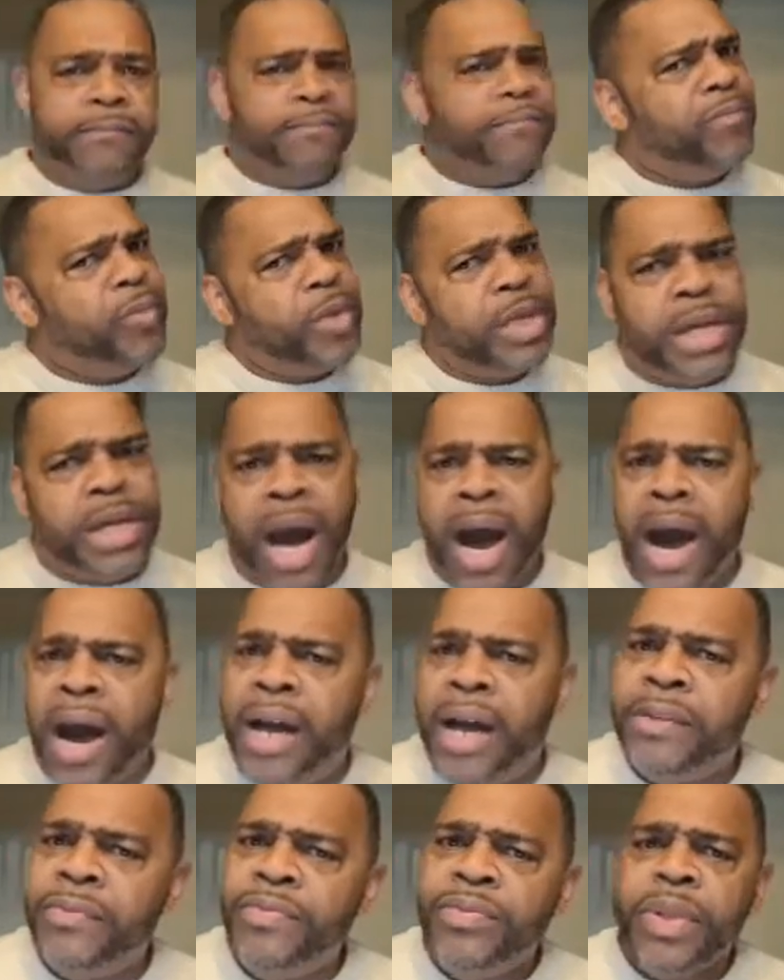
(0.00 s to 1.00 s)
Mm,
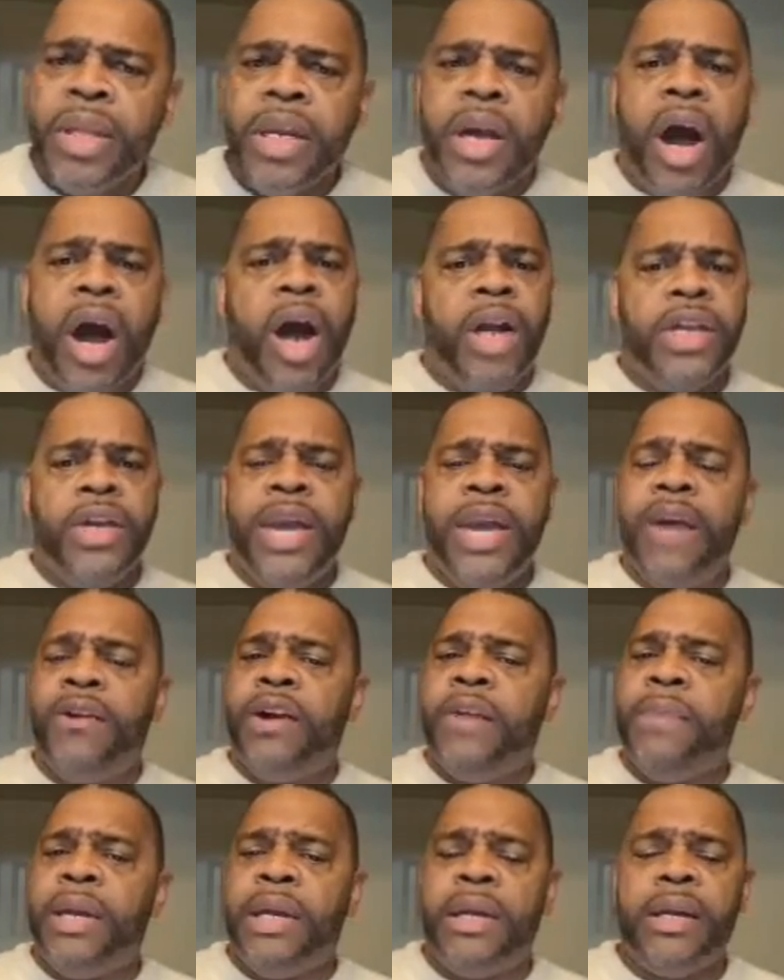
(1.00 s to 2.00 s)
God, are you
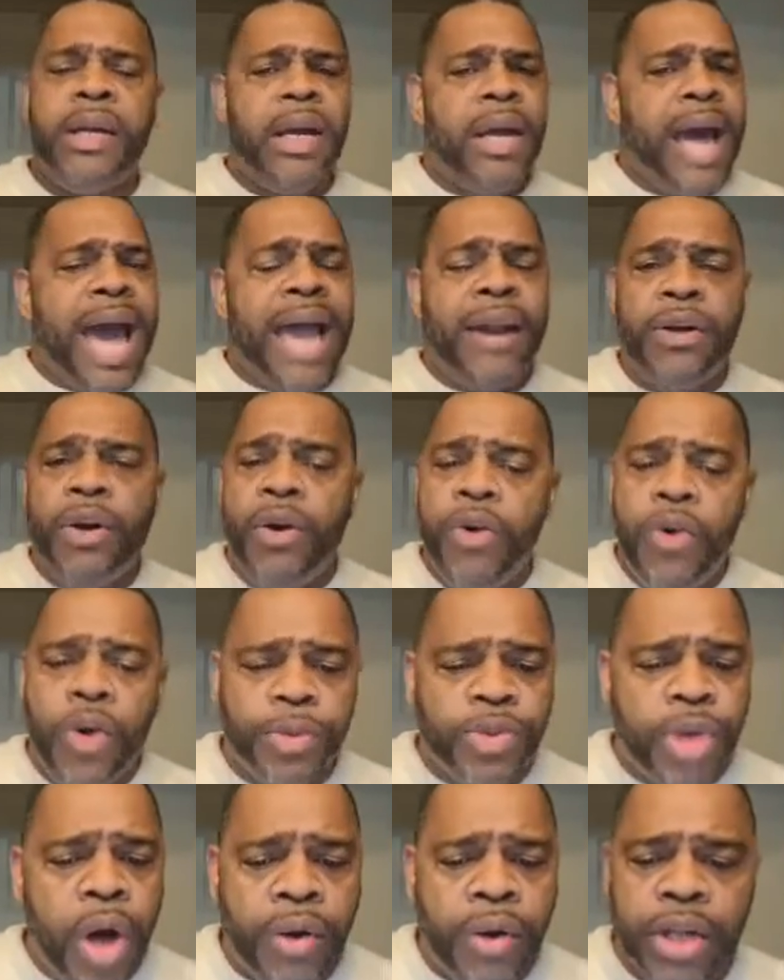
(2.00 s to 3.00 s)
hearing me? I don't know who
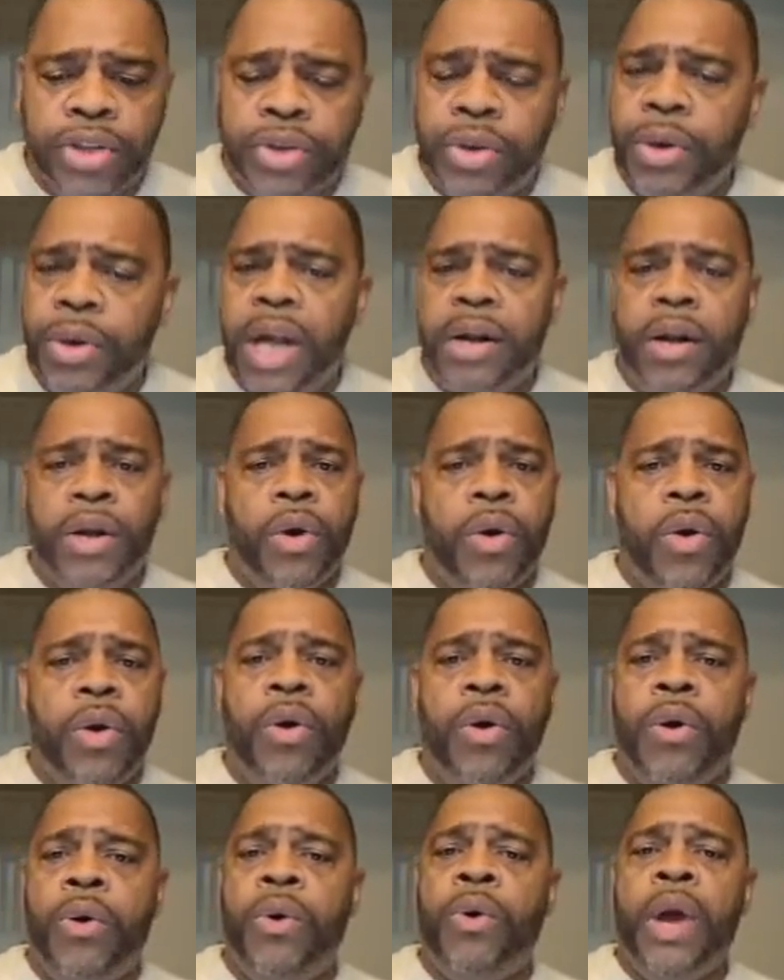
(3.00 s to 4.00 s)
I'm talking to. I don't know
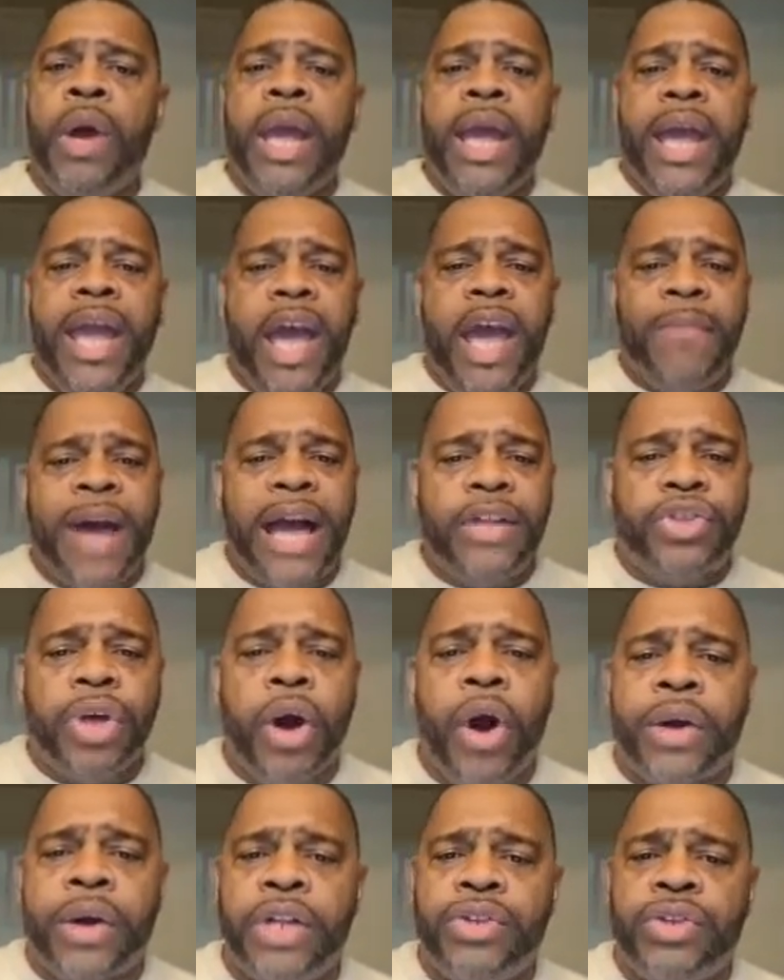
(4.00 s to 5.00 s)
who am I
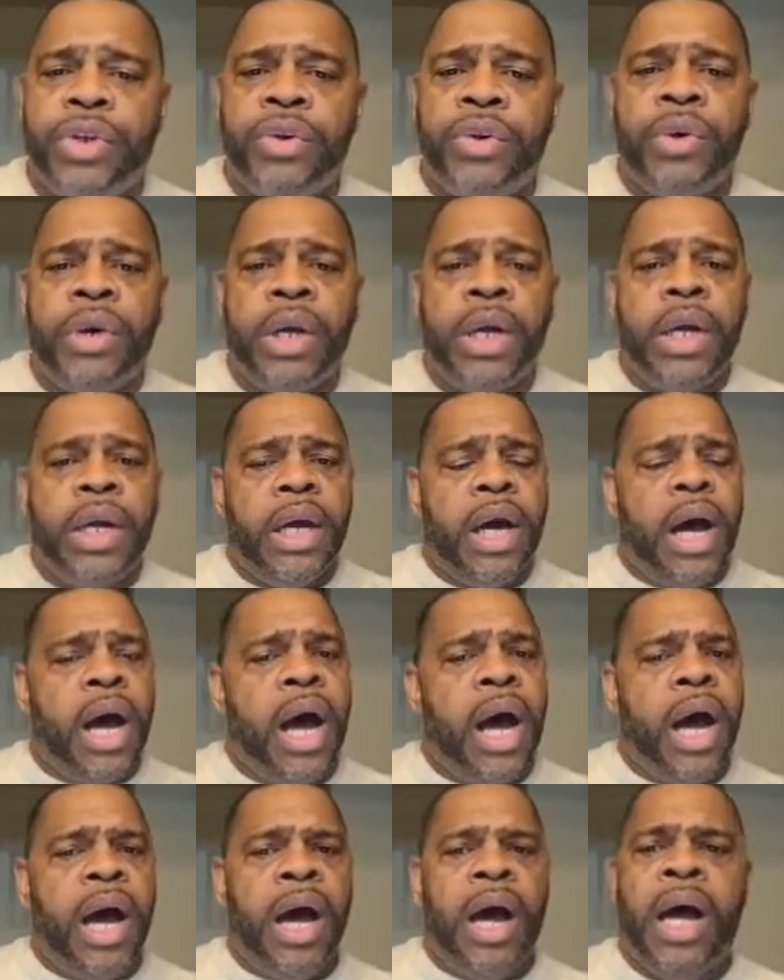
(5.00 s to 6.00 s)
talking to.
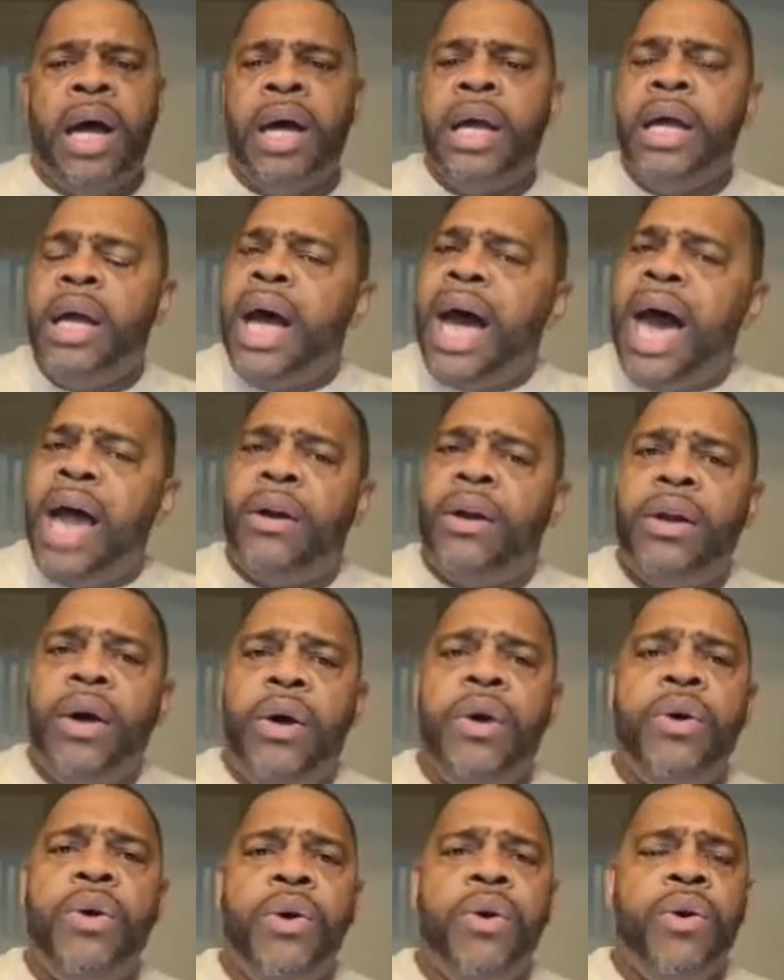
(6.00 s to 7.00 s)
Uh, I don't
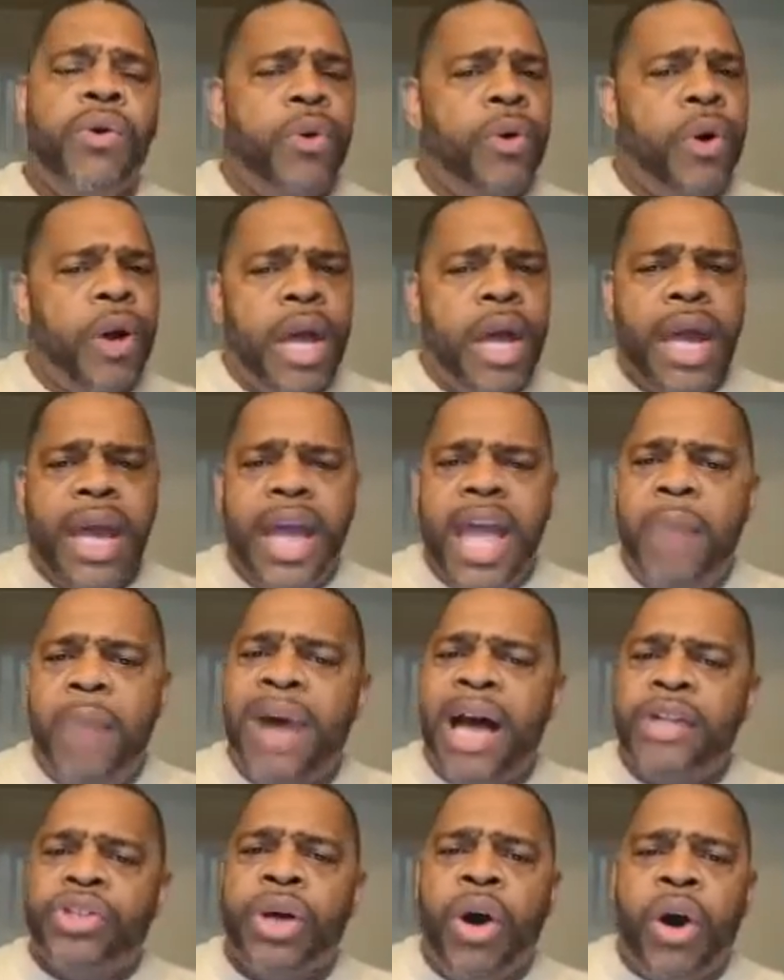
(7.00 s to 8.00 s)
know who am
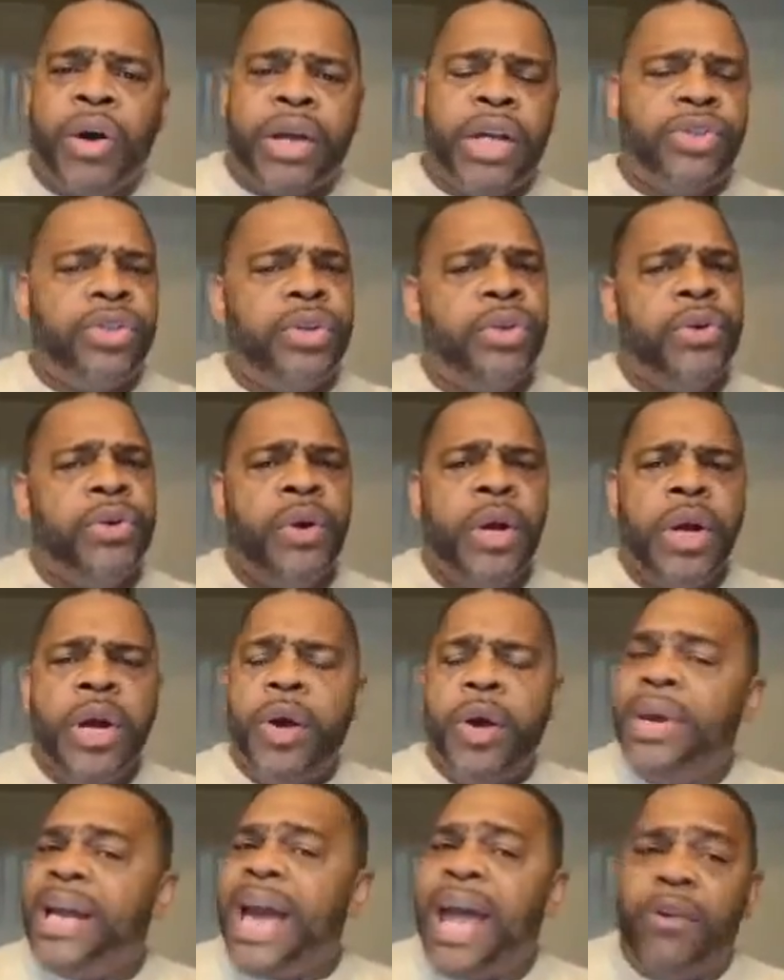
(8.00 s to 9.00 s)
I talking to.
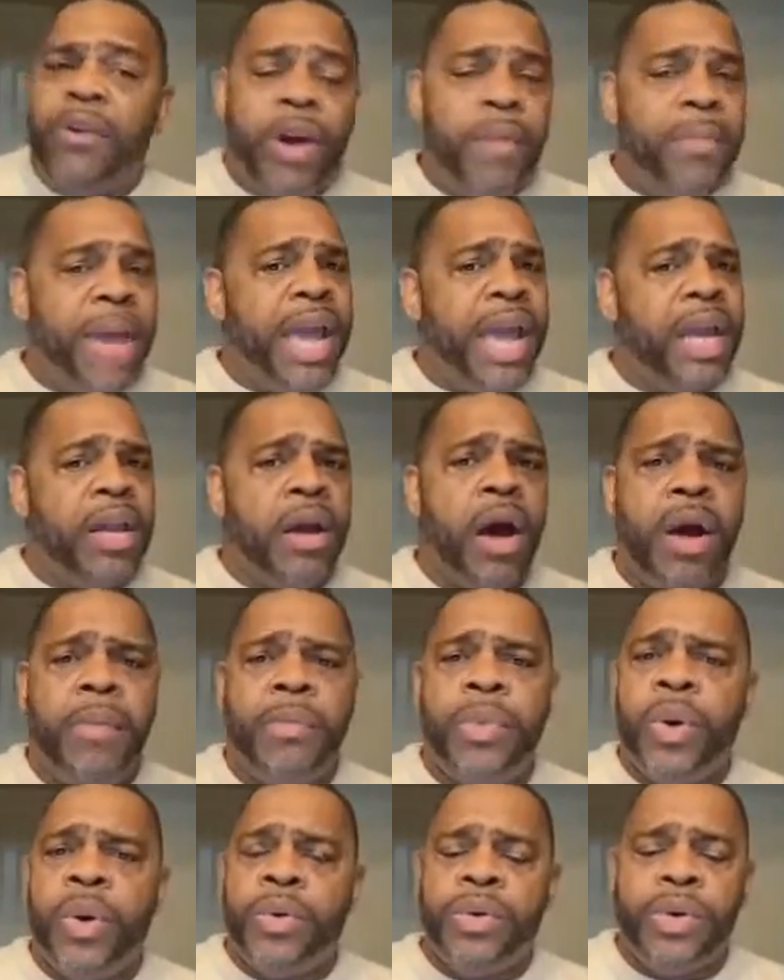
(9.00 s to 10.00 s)
We got to remain
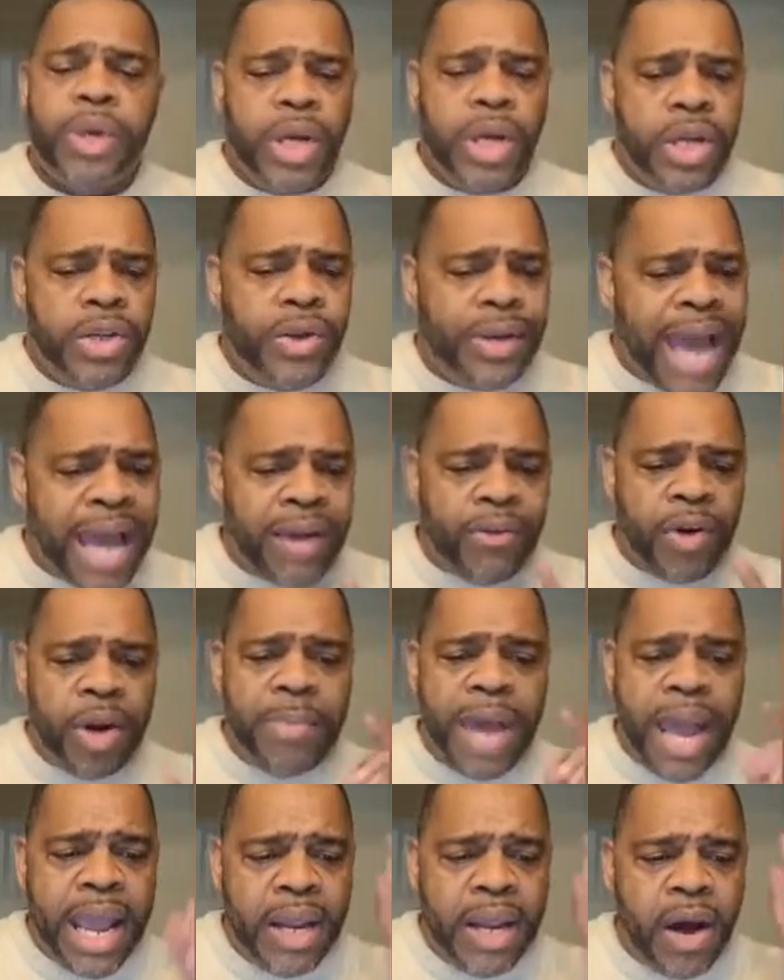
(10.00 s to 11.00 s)
humble. You got to
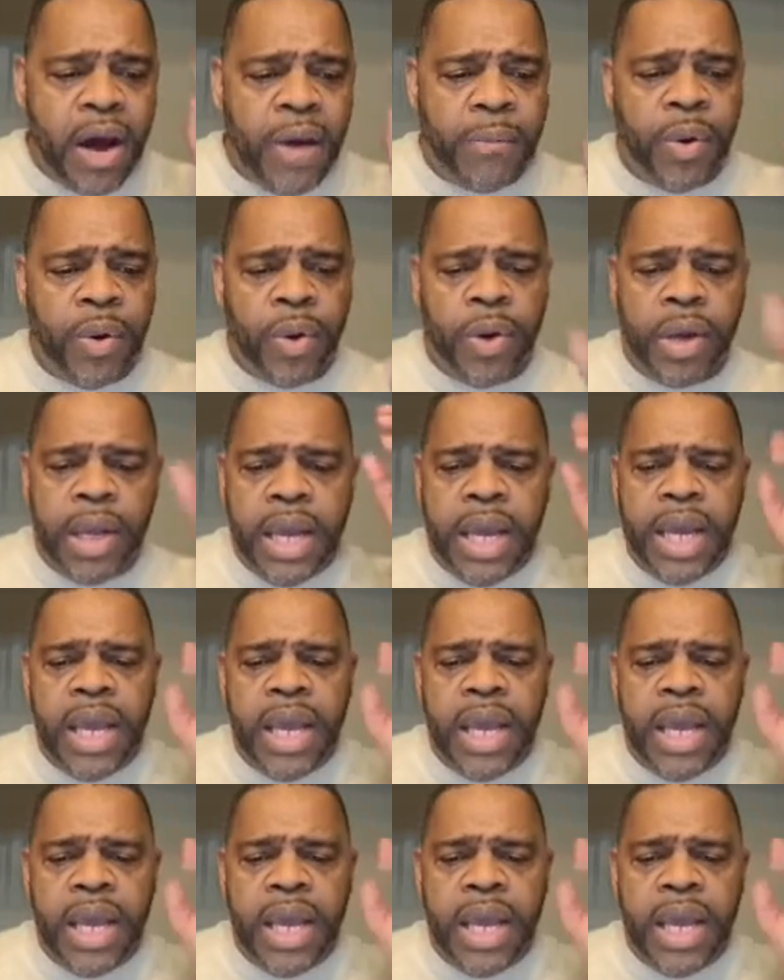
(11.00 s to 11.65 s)
remain humble.